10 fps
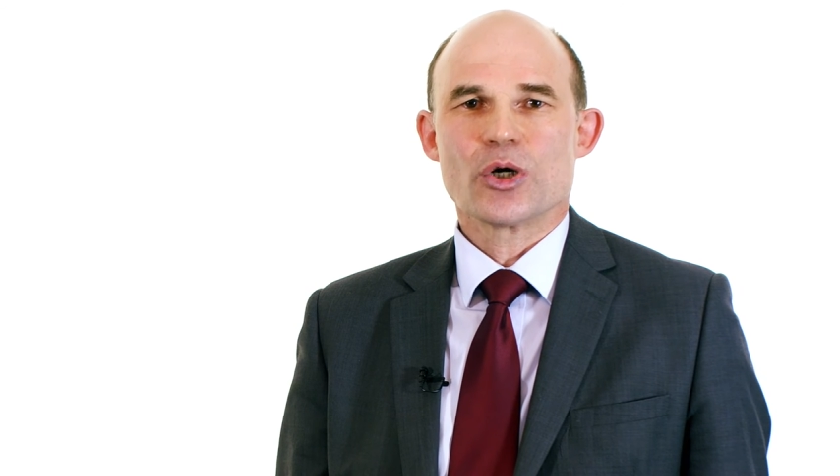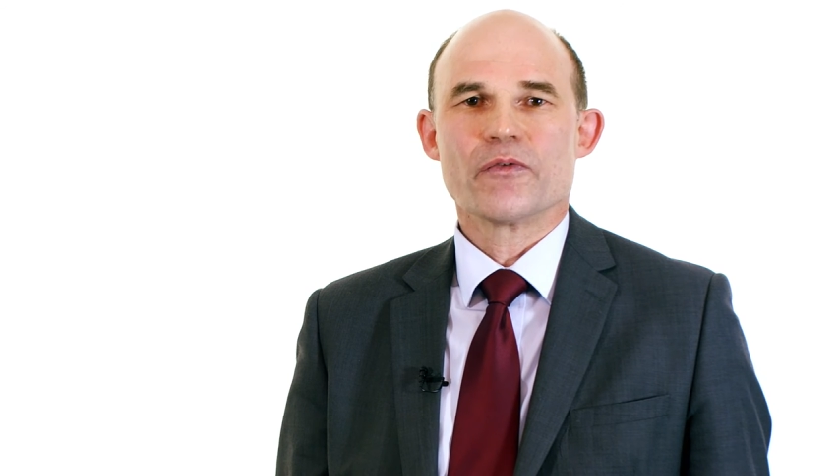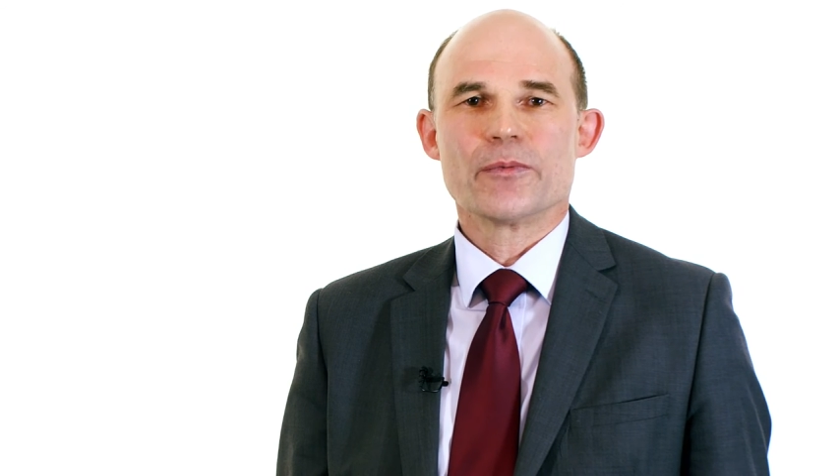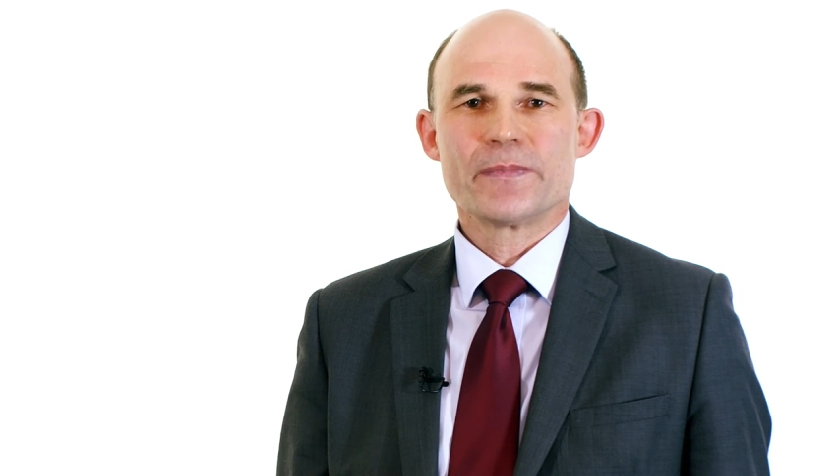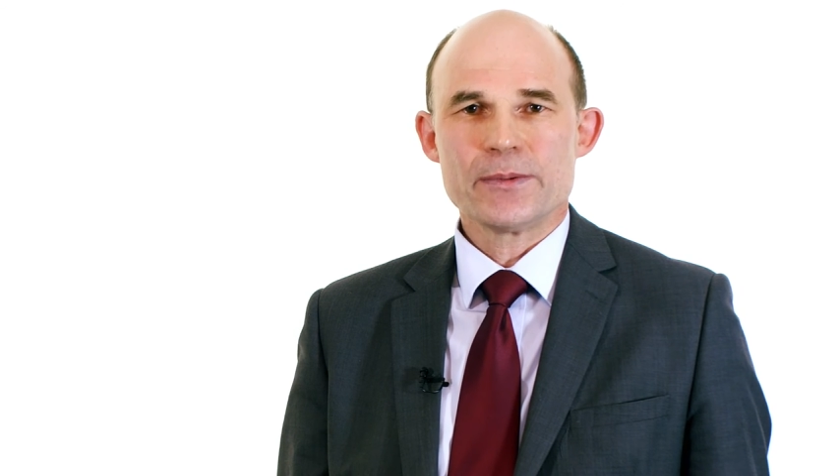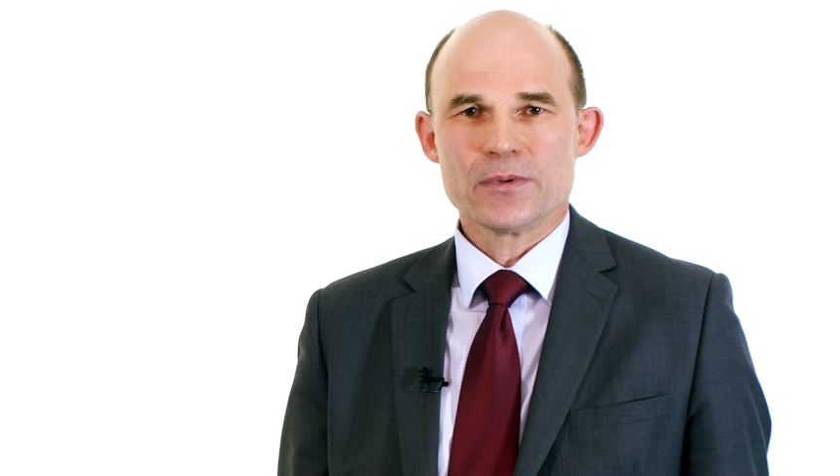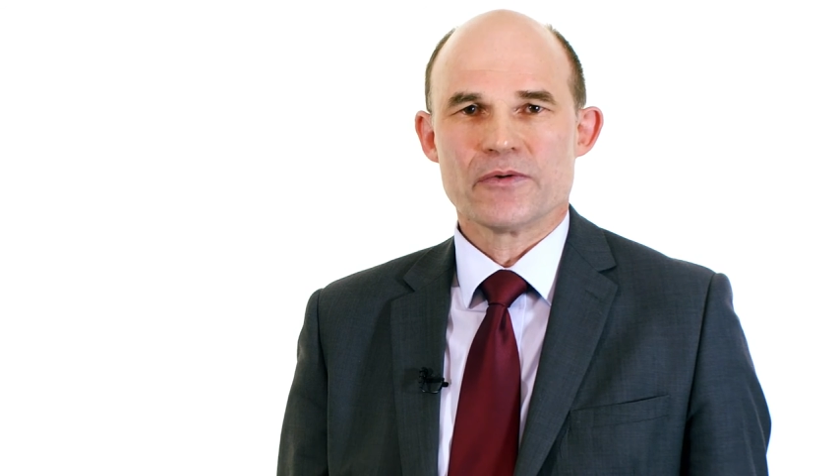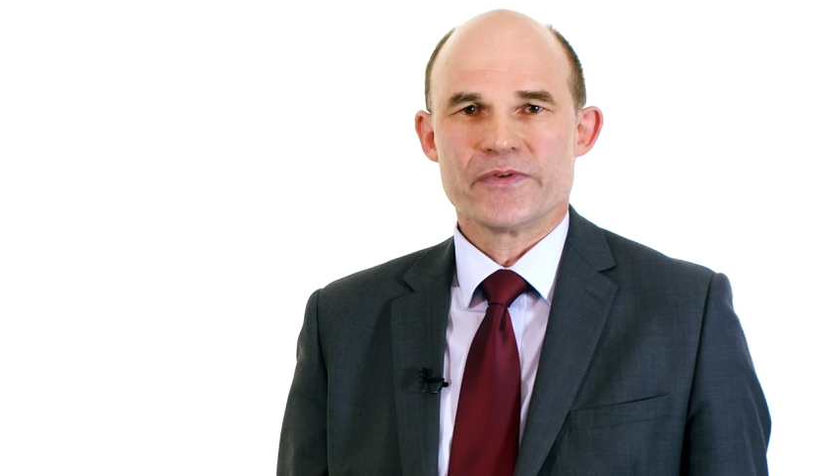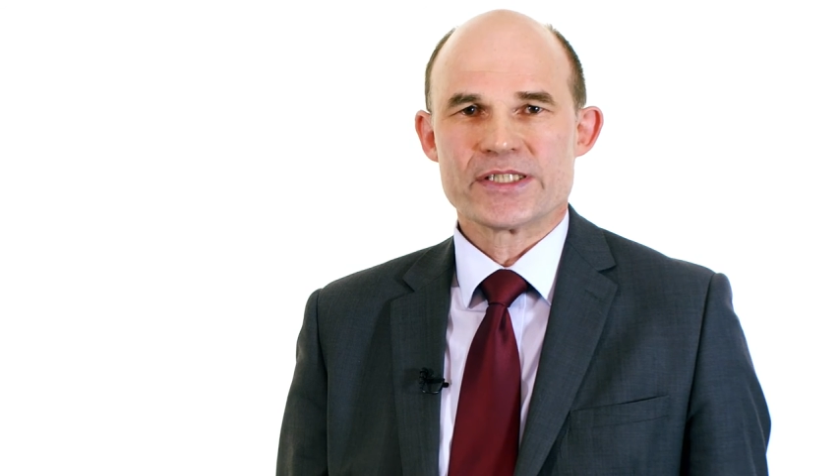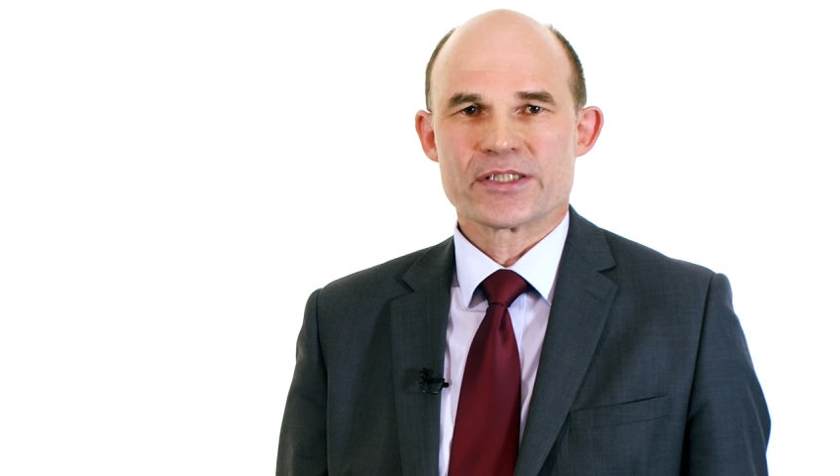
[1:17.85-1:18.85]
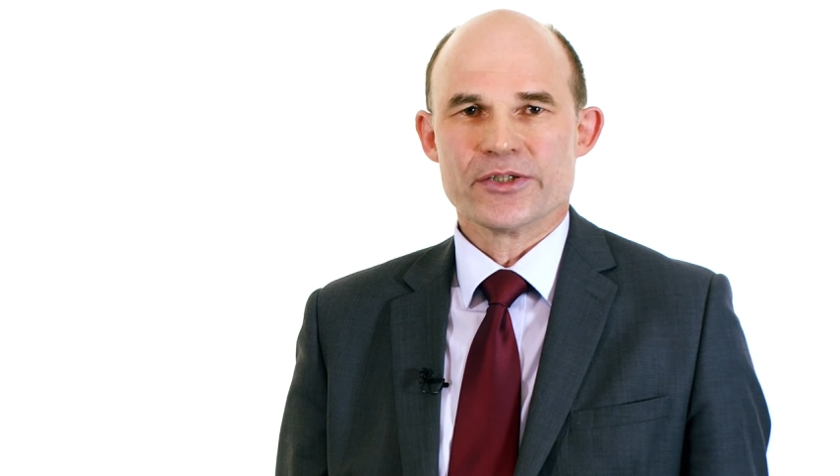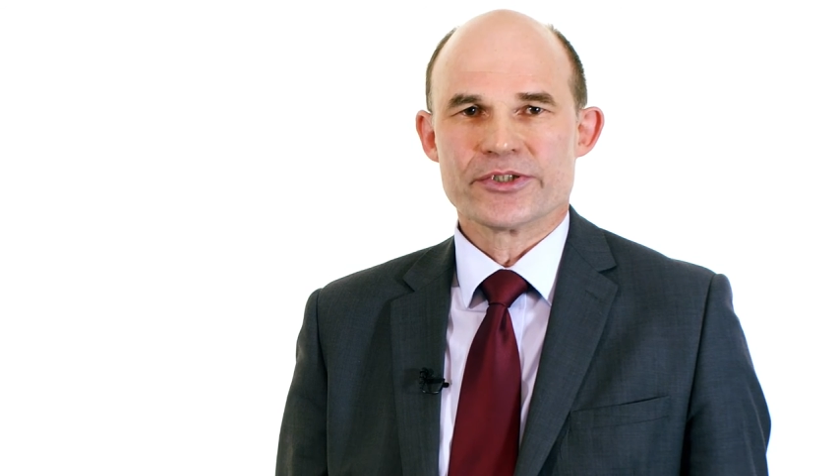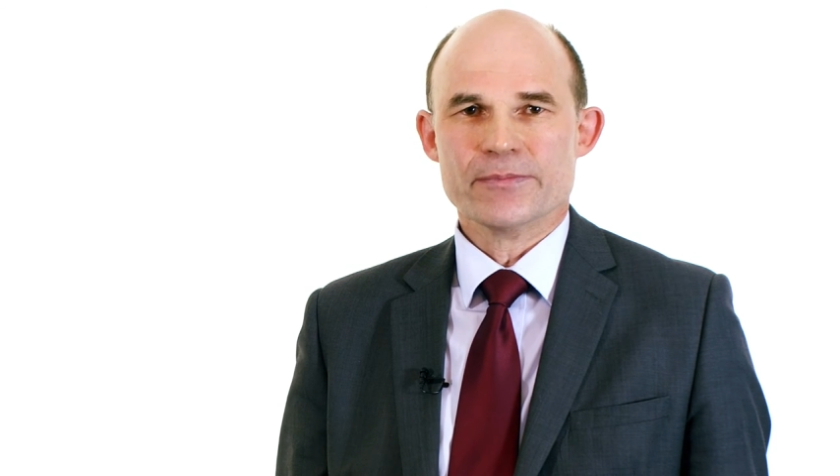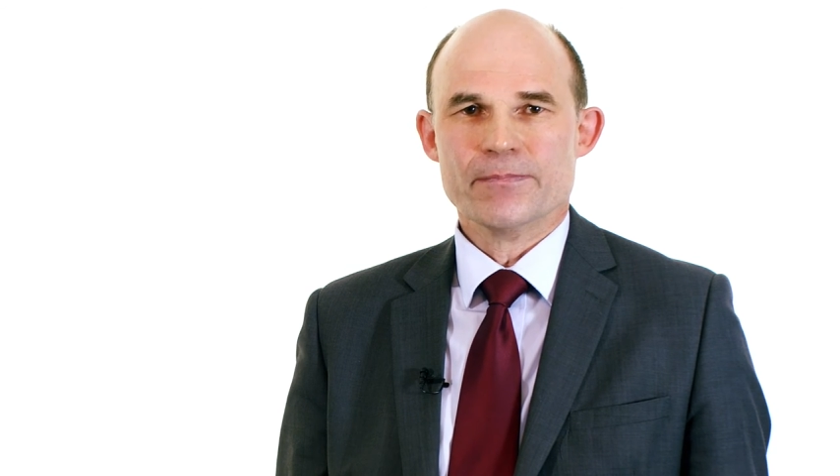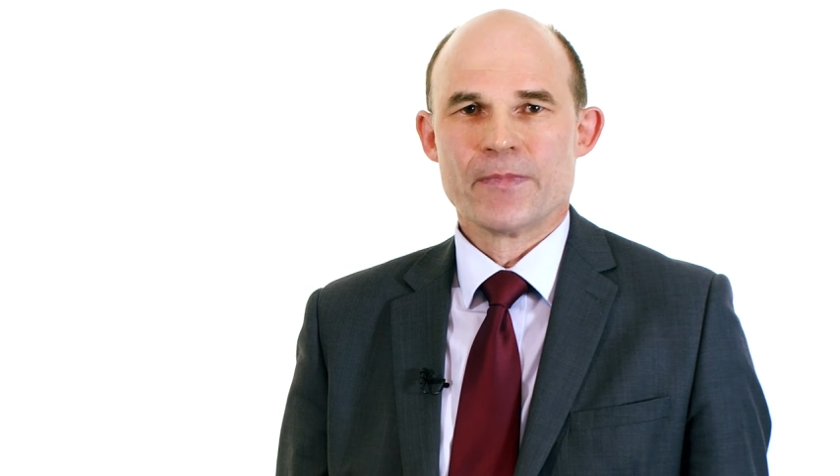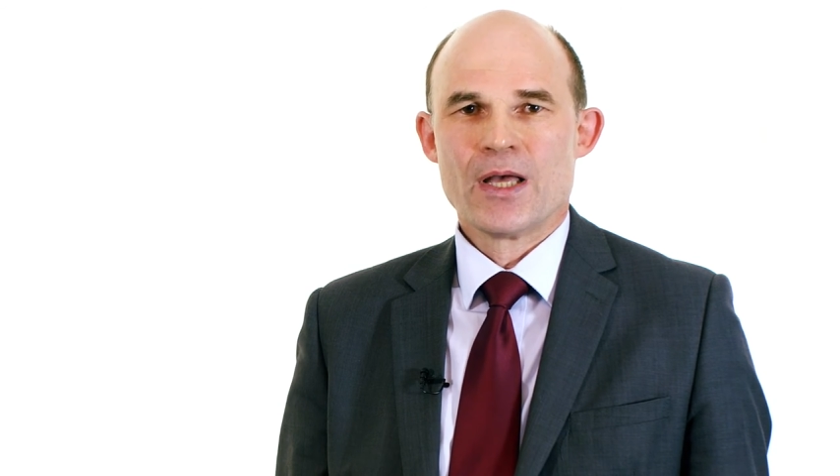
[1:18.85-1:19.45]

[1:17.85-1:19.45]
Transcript: of the people of East Antrim